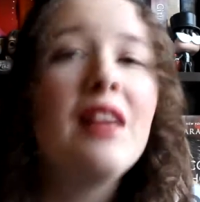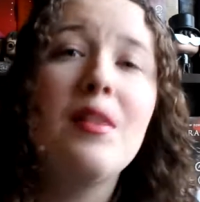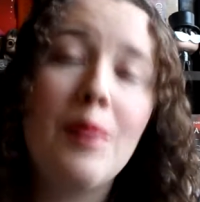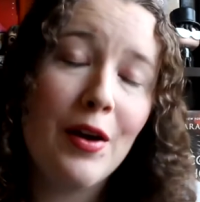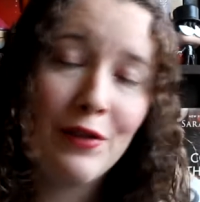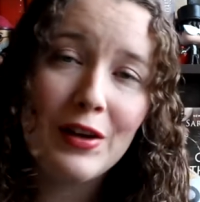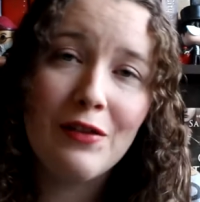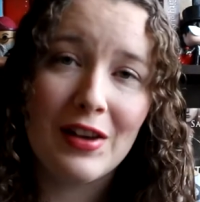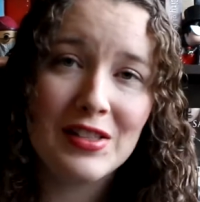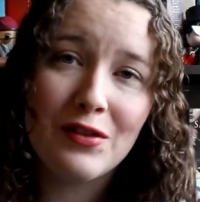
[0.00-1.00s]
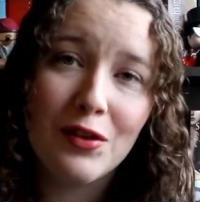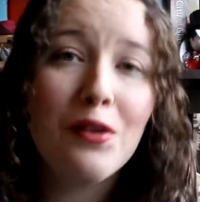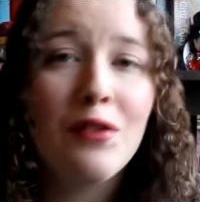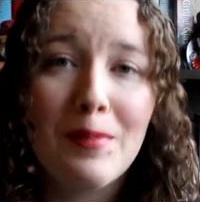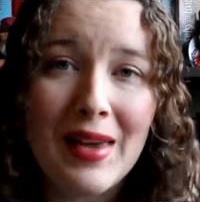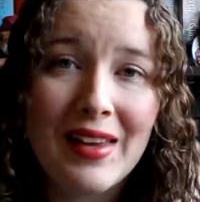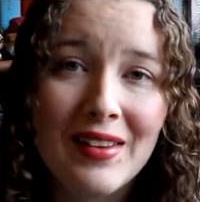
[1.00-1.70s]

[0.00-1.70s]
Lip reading: end the perfect festival for me.